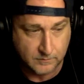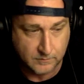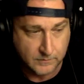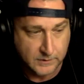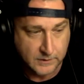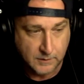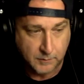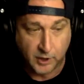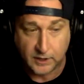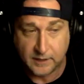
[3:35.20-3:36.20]
probably a lot
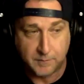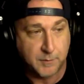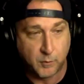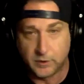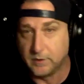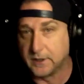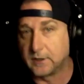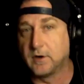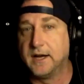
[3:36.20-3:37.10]
of people were doing crime,